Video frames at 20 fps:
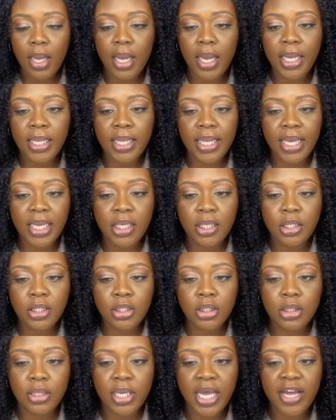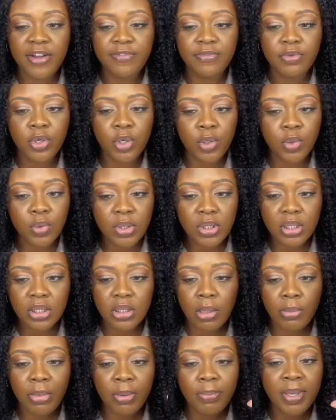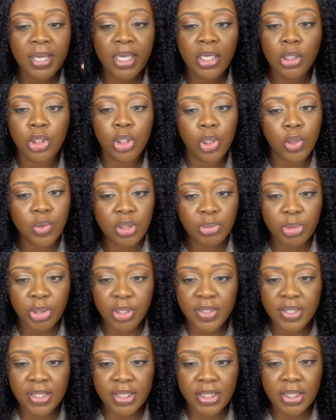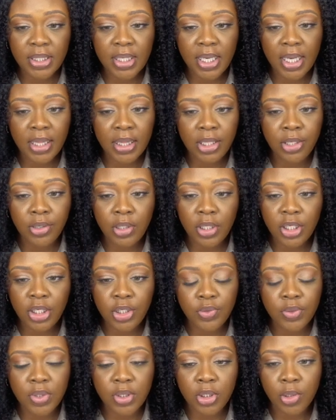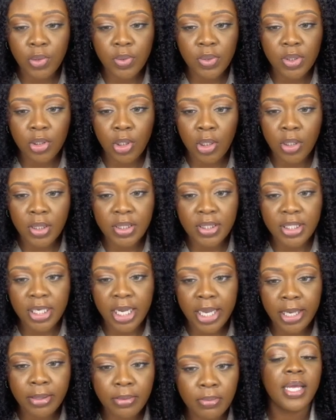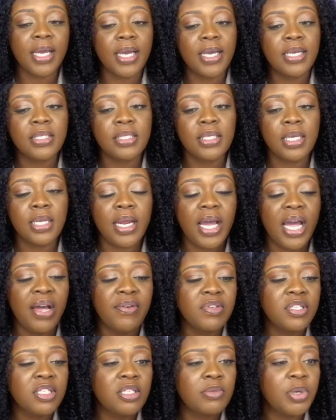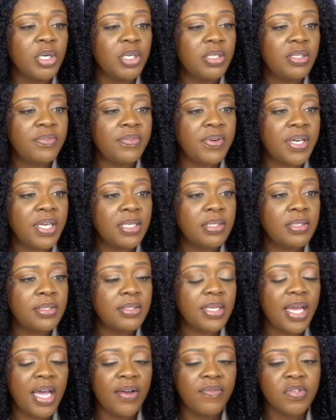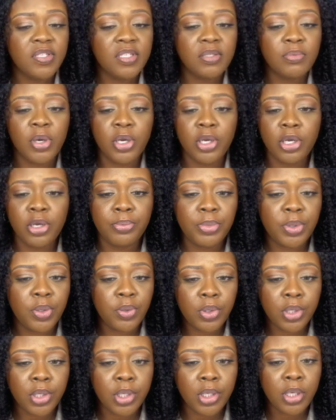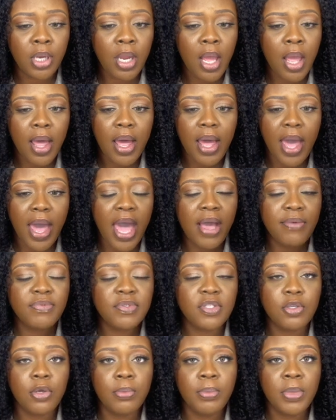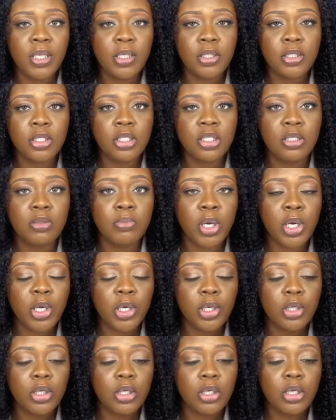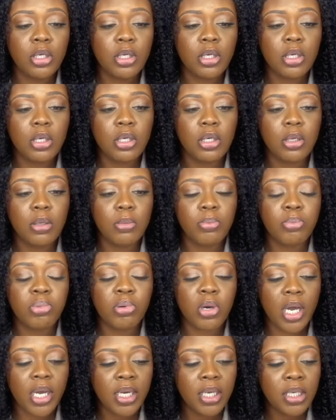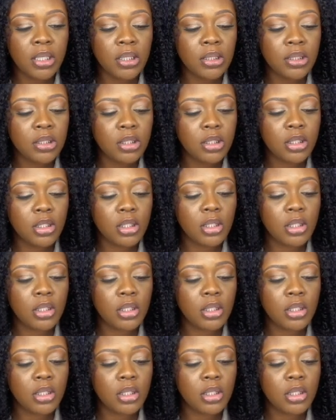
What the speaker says: I like to have notes. I'm a big notes person. I literally use notes all the time. Like I said, I have a smart device. I have a smart computer. I have so many smart products,